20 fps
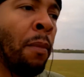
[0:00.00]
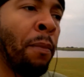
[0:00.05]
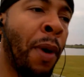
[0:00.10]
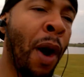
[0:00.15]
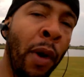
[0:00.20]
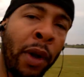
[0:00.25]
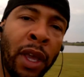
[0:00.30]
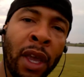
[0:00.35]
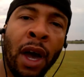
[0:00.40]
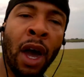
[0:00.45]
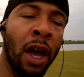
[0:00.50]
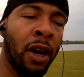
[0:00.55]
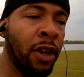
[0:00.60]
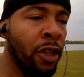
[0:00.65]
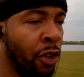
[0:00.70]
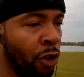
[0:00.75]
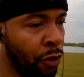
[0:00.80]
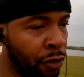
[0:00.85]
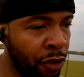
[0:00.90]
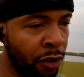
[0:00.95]
Poke Hunter
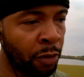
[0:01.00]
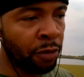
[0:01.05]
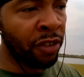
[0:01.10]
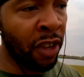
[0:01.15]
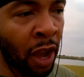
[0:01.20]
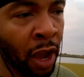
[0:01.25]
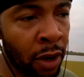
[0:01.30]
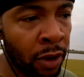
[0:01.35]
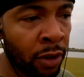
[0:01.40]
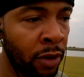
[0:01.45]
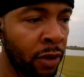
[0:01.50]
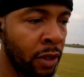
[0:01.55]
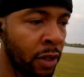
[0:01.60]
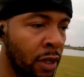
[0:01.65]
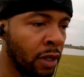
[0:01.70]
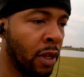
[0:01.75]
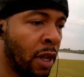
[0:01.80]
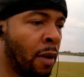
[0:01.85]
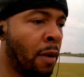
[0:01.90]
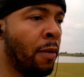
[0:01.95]
YouTube channel,
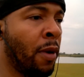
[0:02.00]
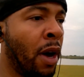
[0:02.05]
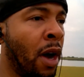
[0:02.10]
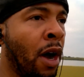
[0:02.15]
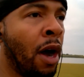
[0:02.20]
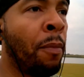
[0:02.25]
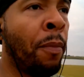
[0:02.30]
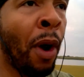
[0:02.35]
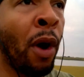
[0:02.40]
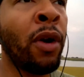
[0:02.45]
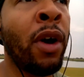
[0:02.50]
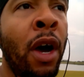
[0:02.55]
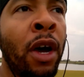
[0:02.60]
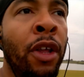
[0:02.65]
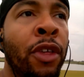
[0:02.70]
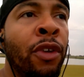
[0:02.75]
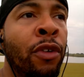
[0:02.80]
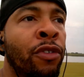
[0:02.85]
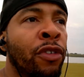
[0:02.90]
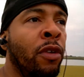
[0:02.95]
um, uh, Poke
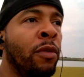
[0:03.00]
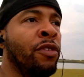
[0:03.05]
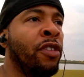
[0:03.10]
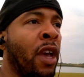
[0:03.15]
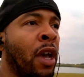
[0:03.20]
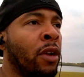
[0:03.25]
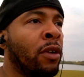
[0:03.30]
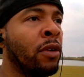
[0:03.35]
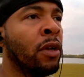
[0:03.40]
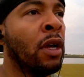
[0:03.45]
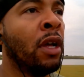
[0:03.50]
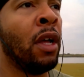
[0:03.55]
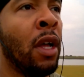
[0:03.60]
Hunter YouTube channel.